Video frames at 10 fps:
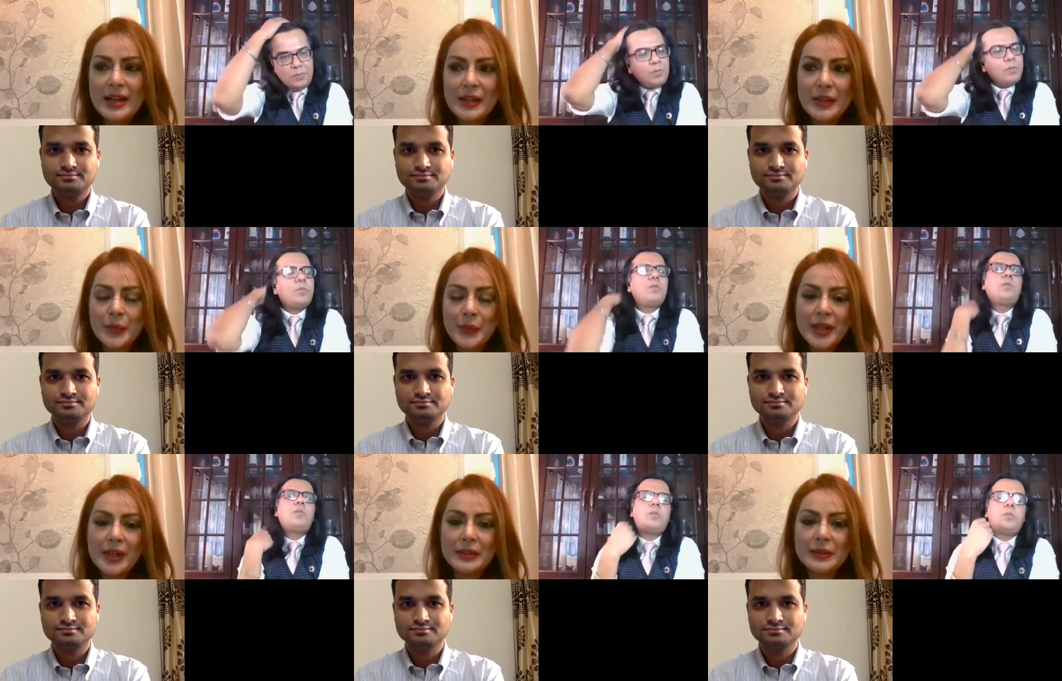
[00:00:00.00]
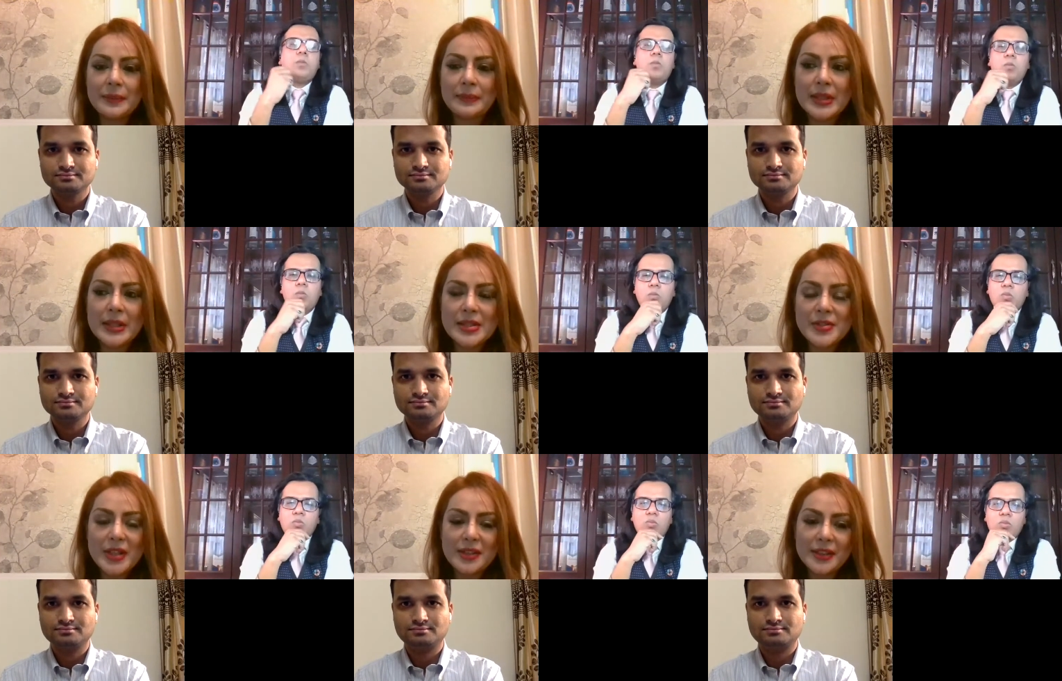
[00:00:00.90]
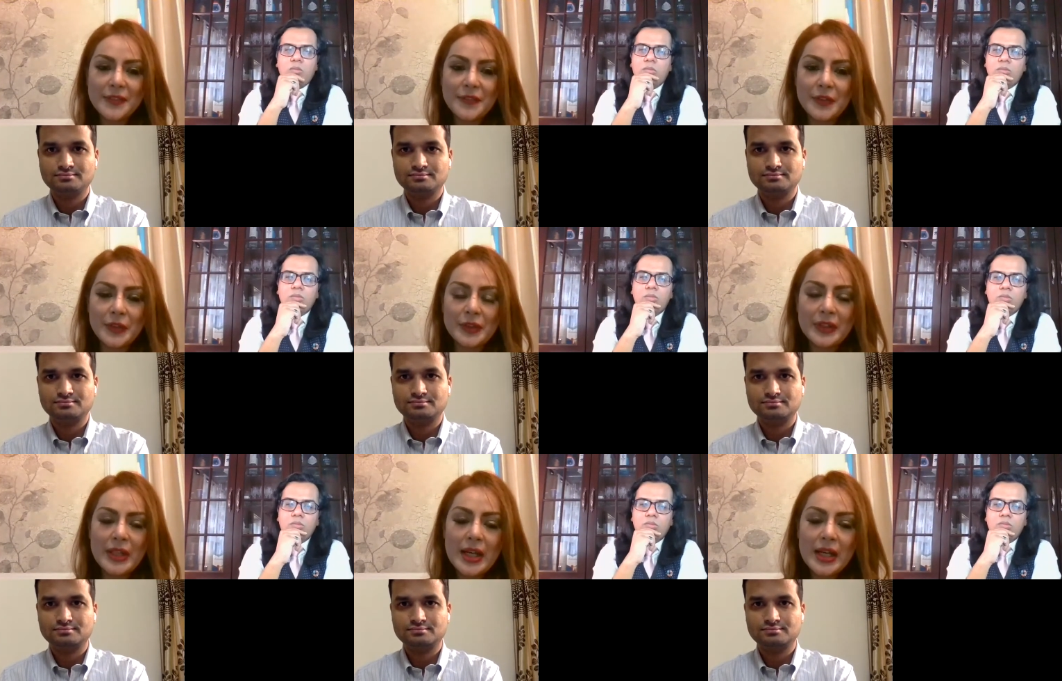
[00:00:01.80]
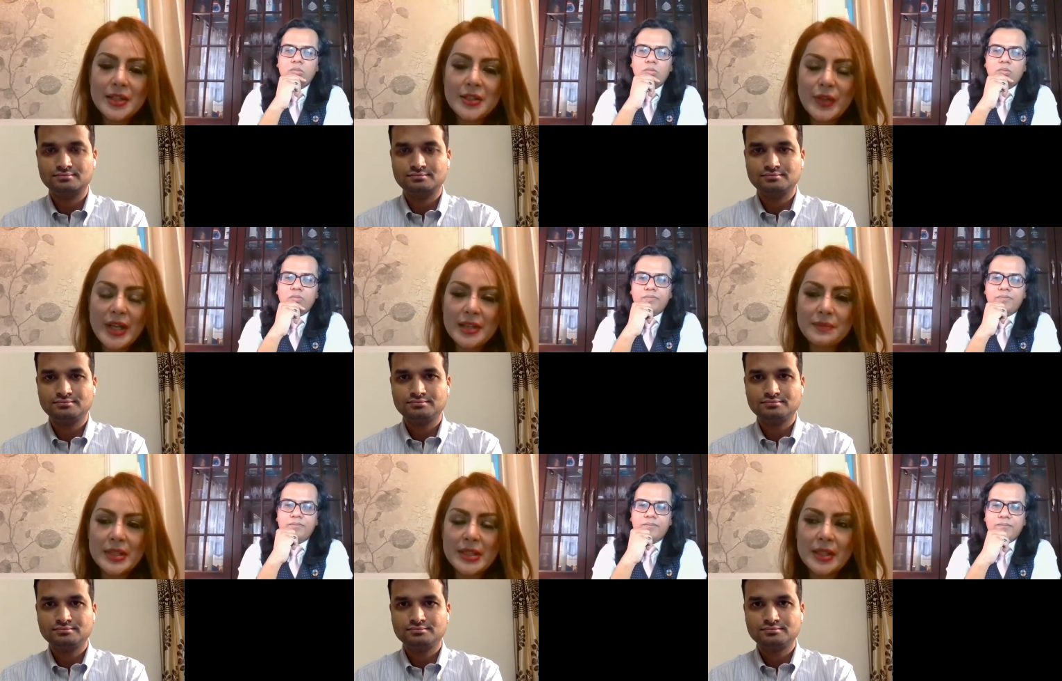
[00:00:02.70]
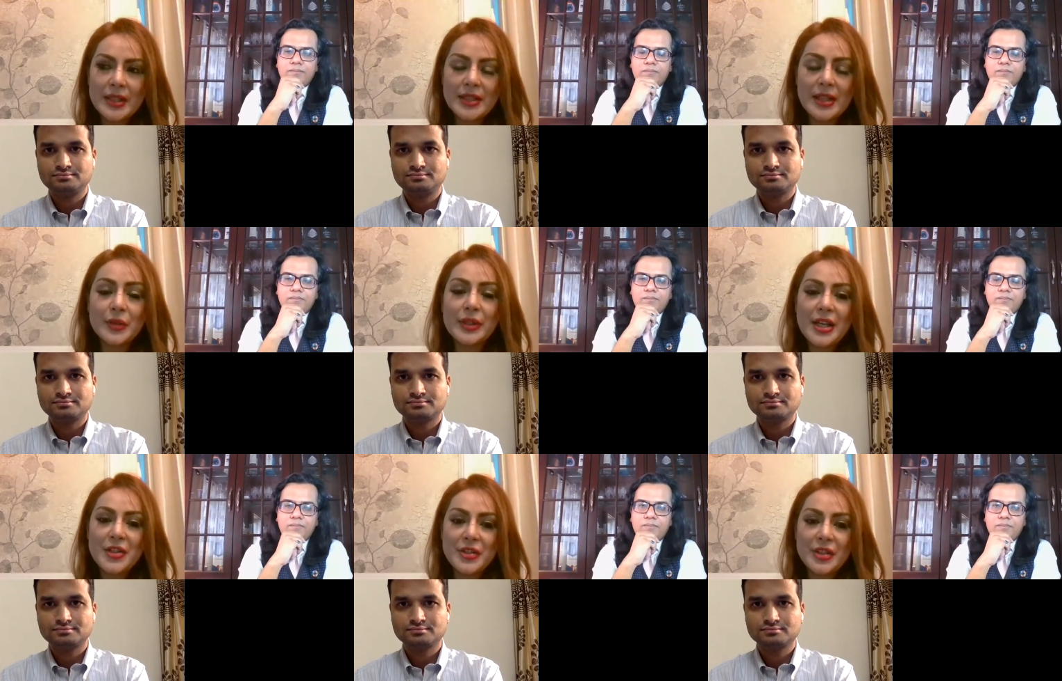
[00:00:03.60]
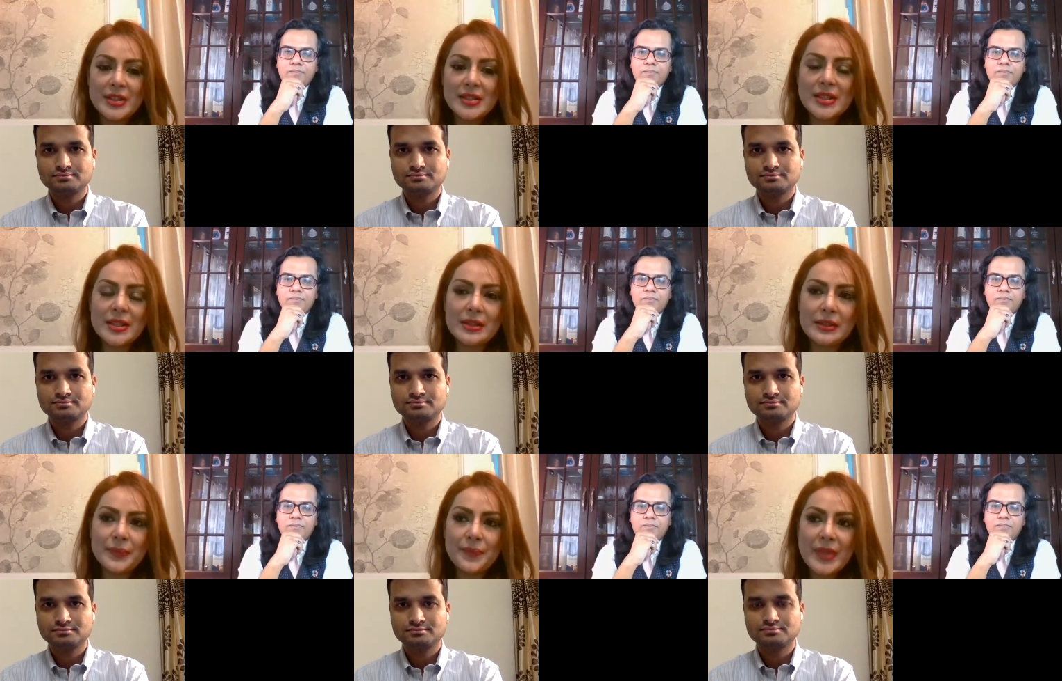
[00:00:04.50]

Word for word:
Speaker 1: Uh, we are starting for a trade with, in education um,